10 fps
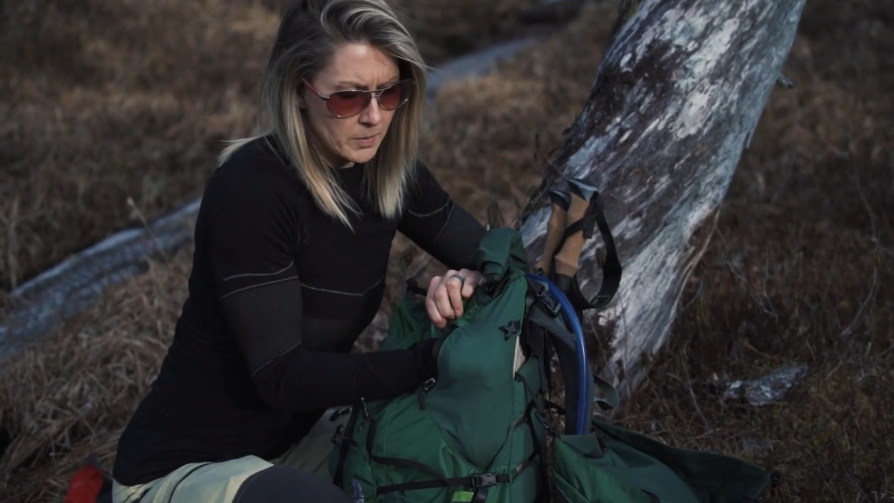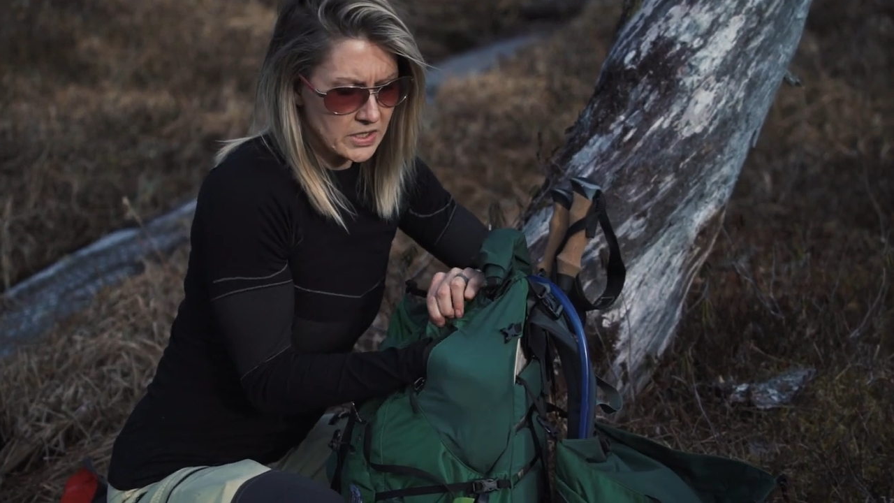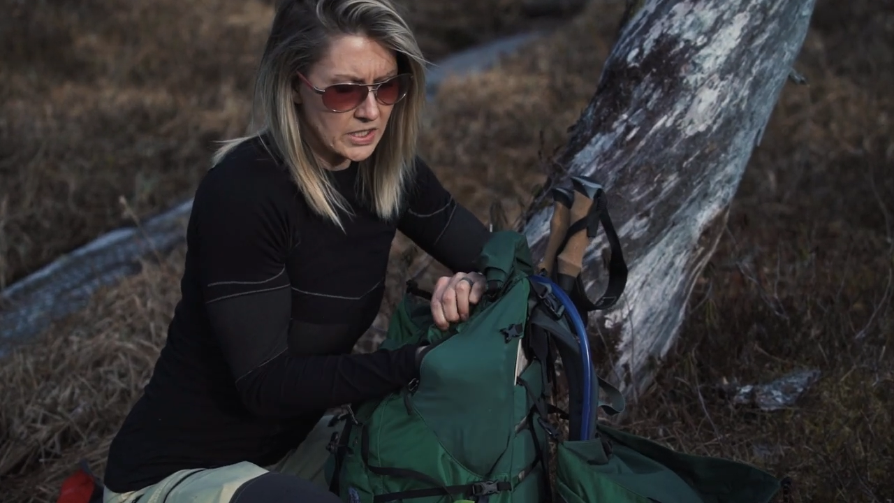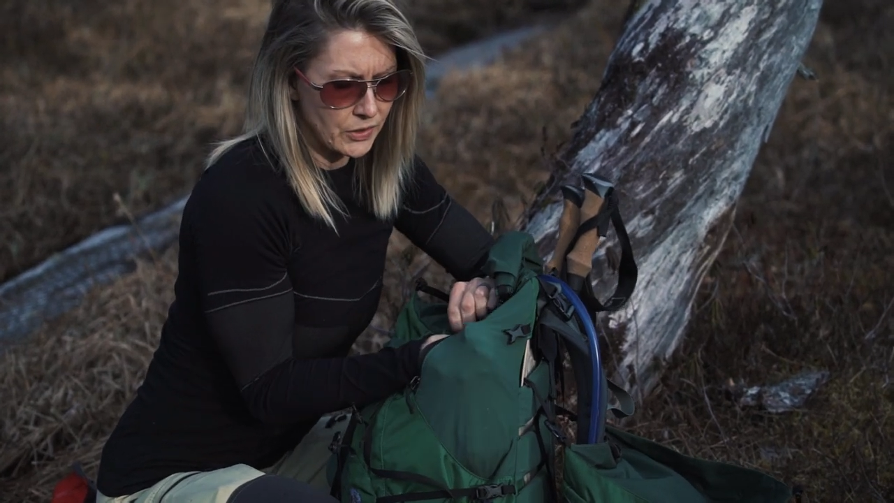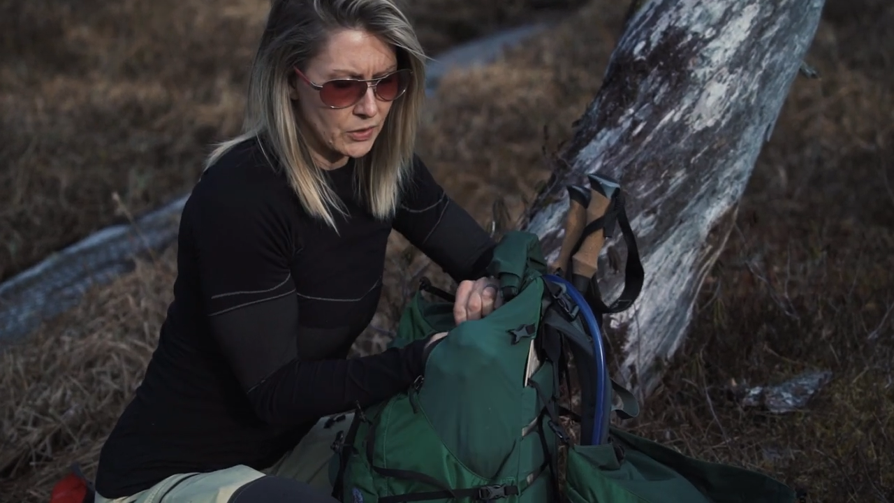
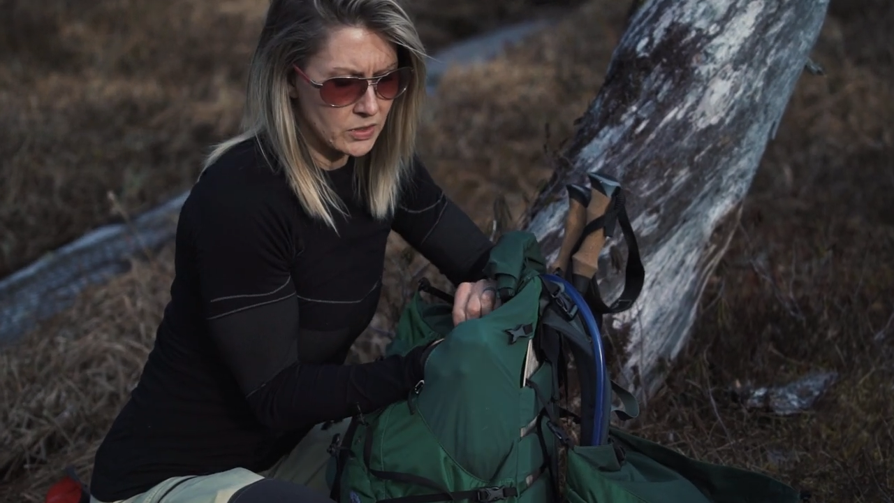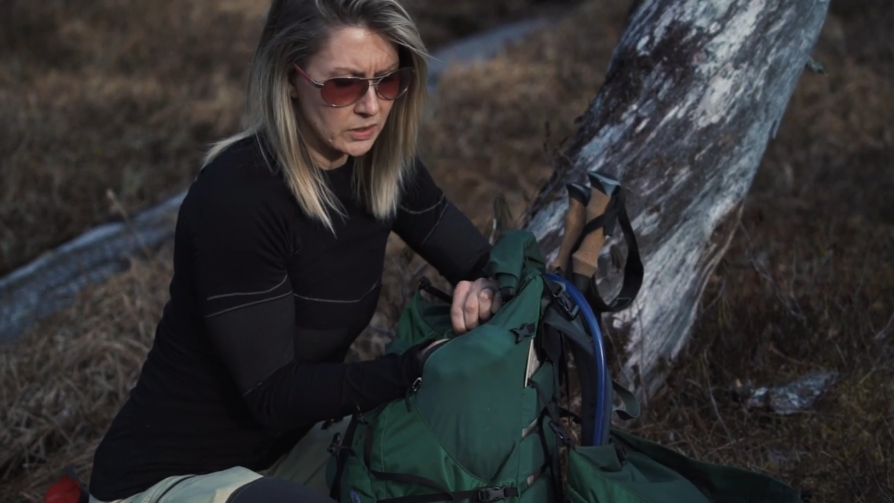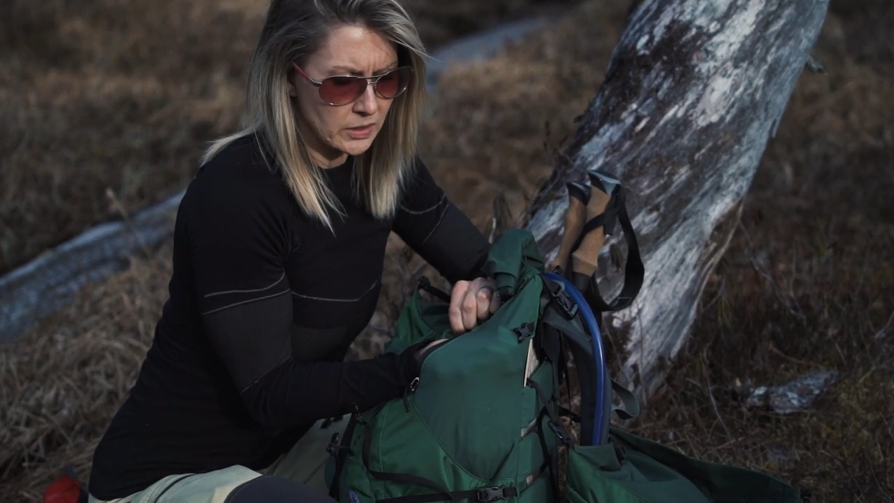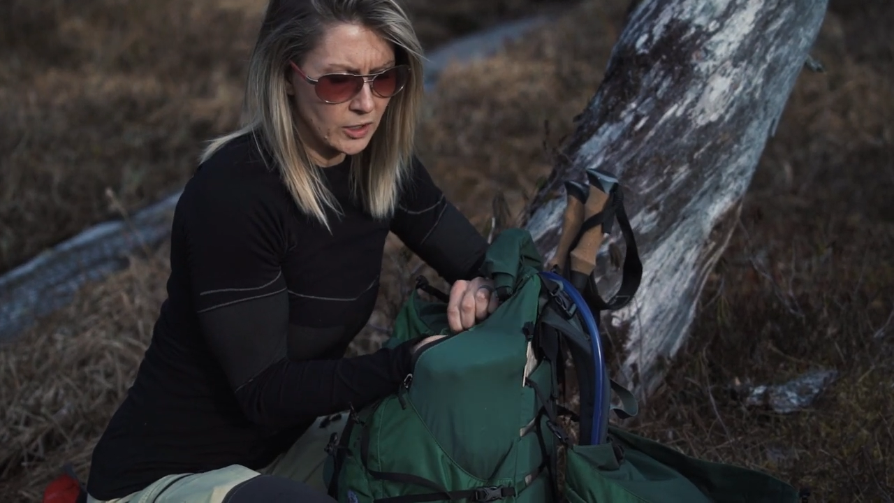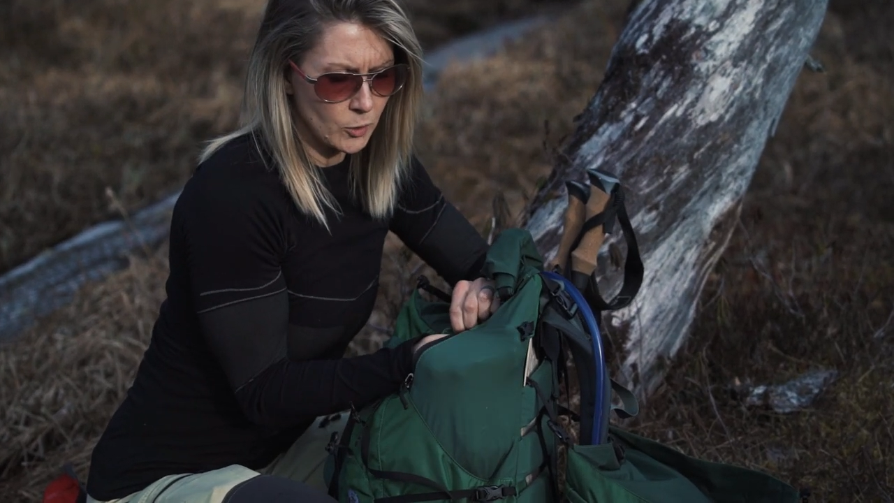Material is a
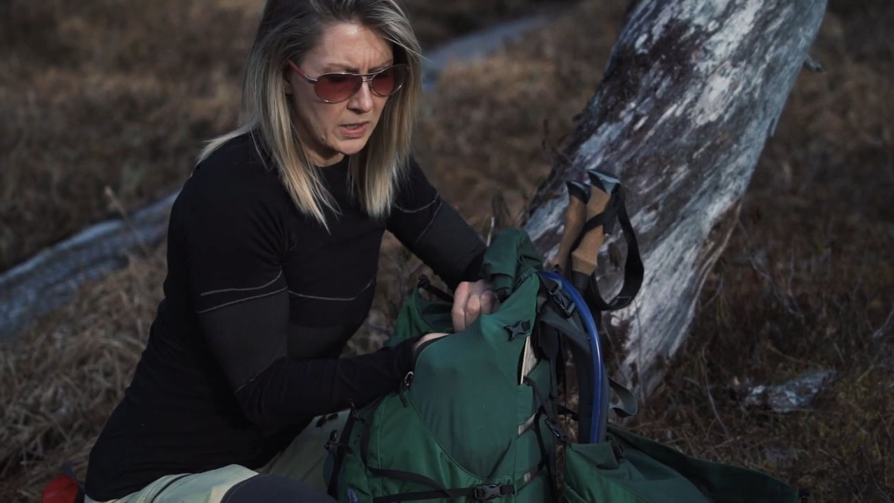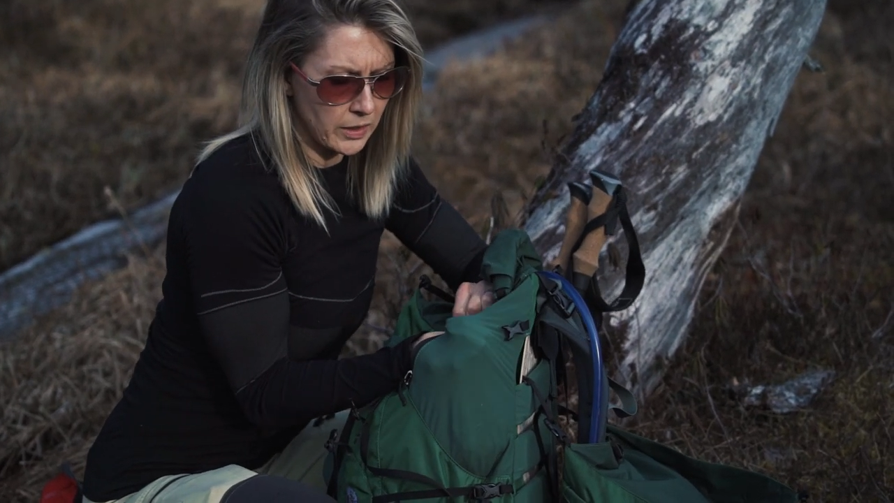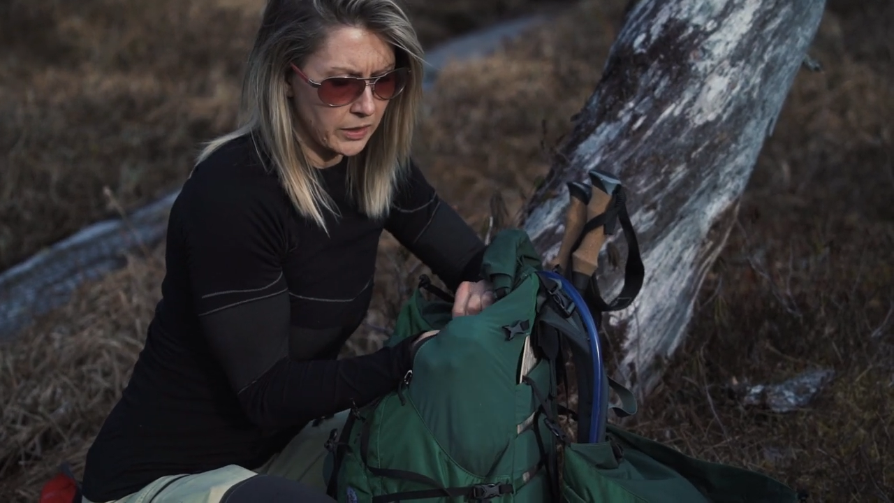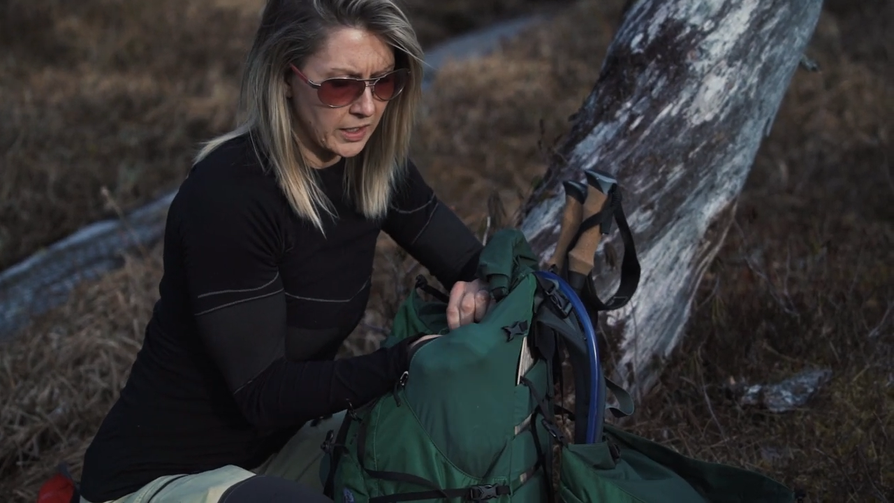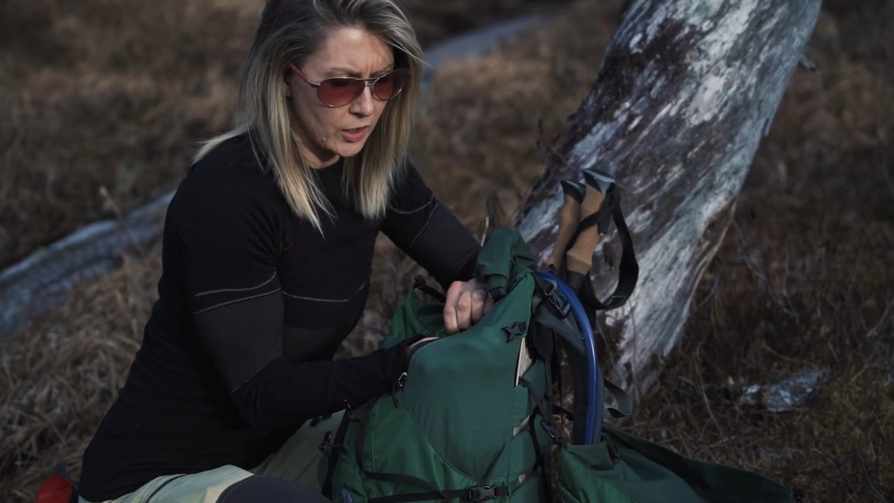little bit
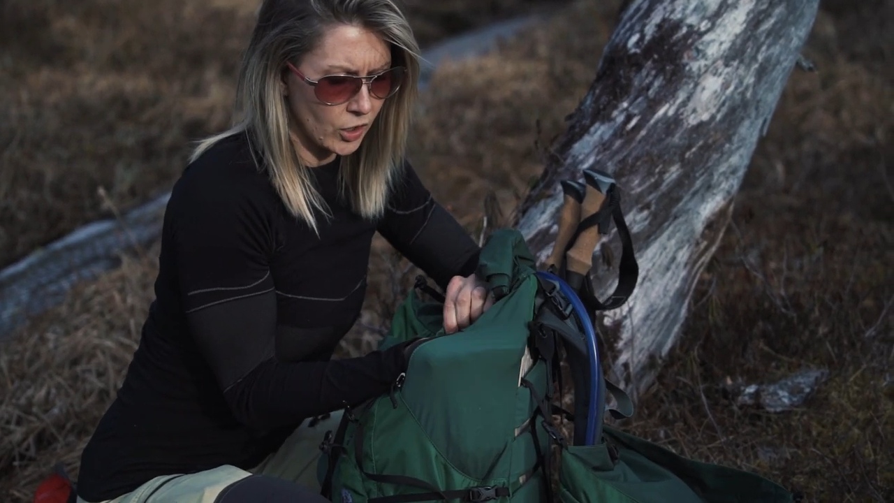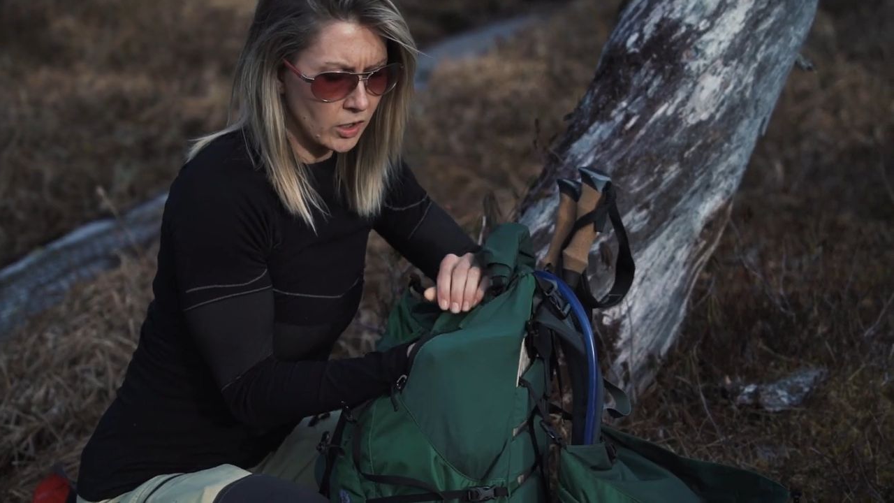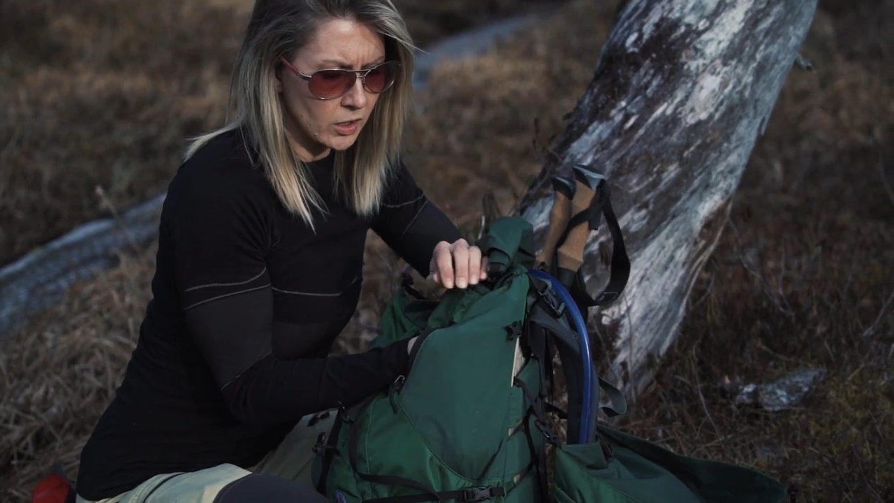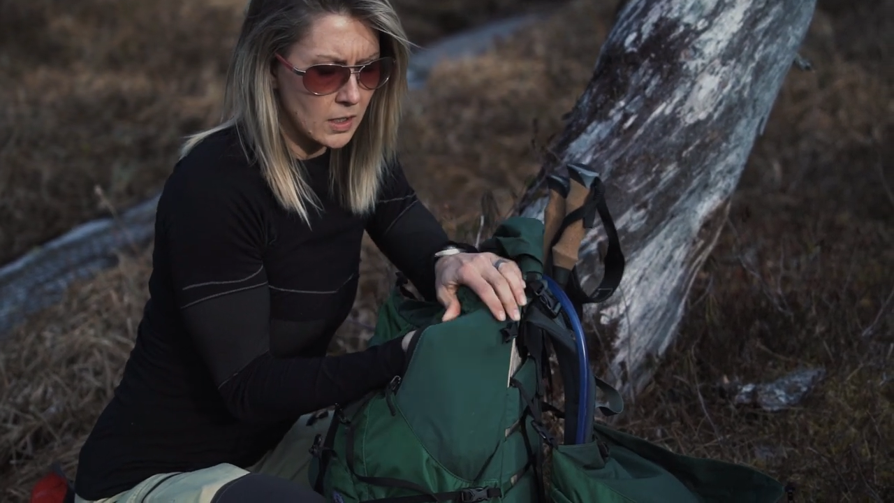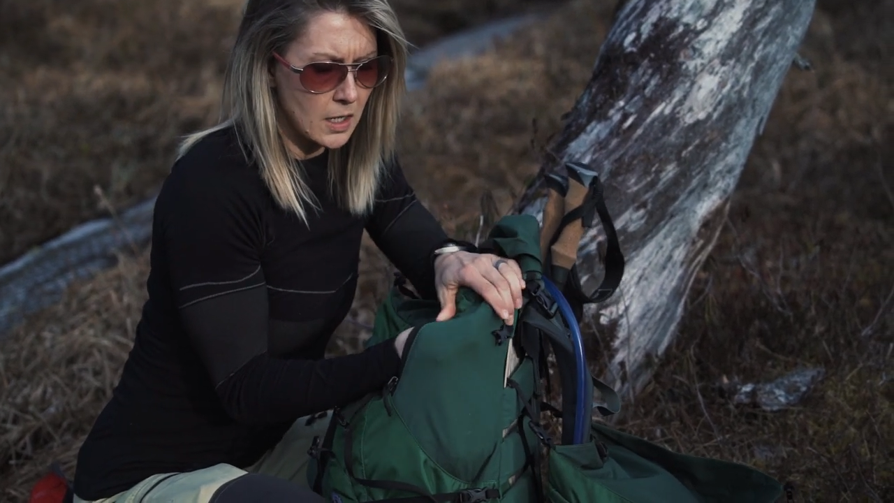thicker,